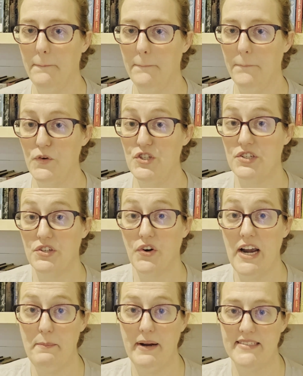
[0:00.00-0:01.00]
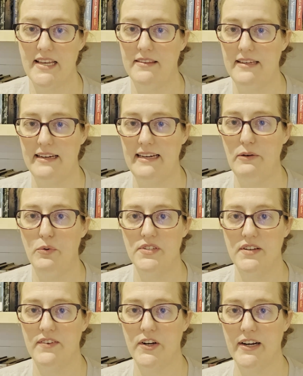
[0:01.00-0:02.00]
which is great, because I think he was
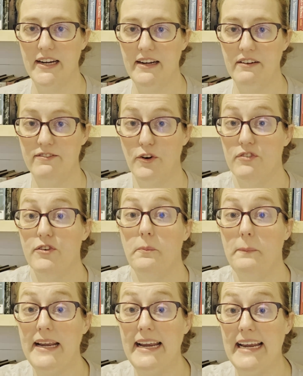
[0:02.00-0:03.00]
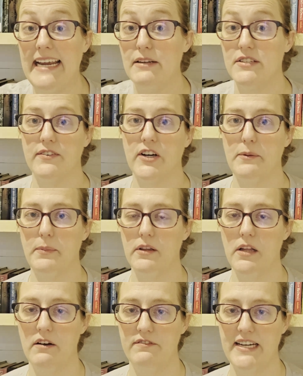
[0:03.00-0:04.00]
for me, he's a very
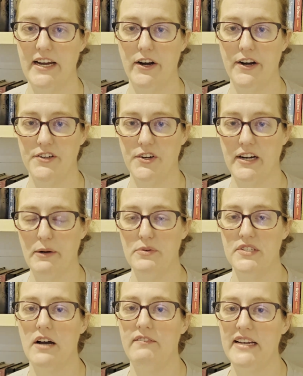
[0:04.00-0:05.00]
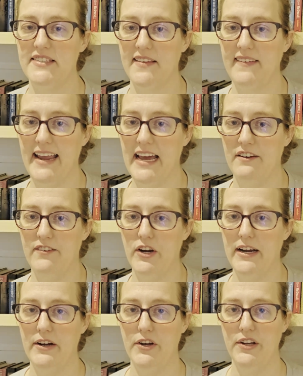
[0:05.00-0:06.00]
beloved character, and it was obvious that they had a
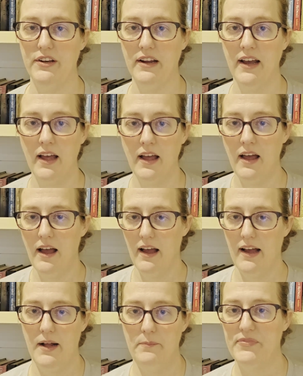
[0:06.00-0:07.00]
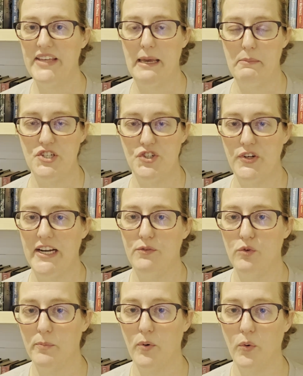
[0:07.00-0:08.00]
very good chemistry
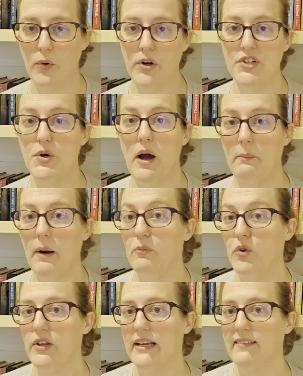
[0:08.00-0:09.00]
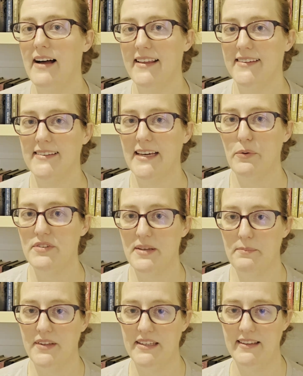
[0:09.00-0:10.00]
and rapport. So I'm really glad that was
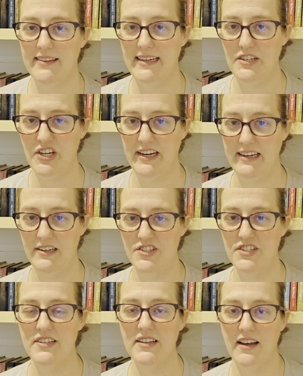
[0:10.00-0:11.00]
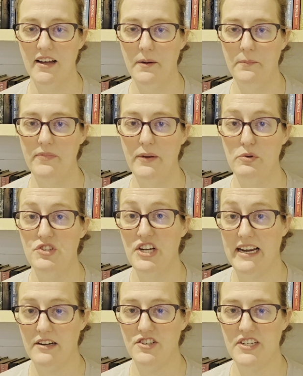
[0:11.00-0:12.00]
something that they changed, that was
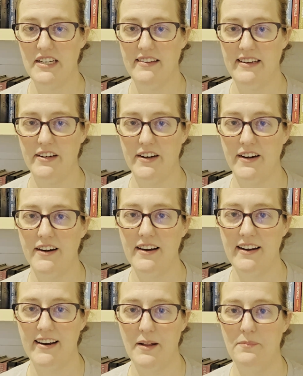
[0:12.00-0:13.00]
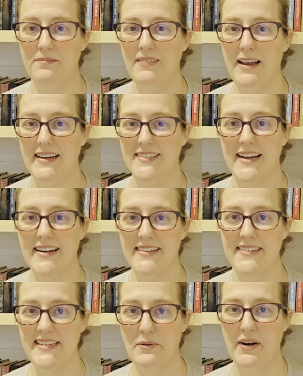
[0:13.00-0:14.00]
changed in here, and I'm excited
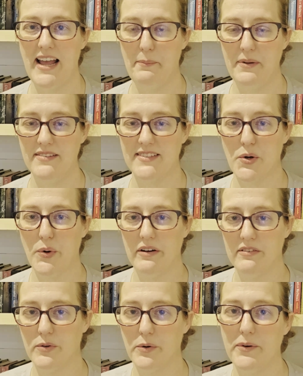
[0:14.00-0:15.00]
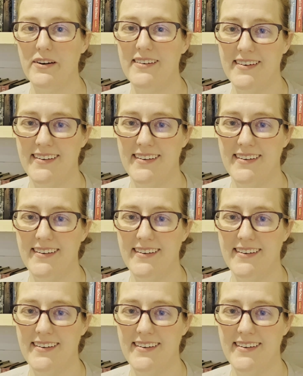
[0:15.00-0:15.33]
to see what happens going forward.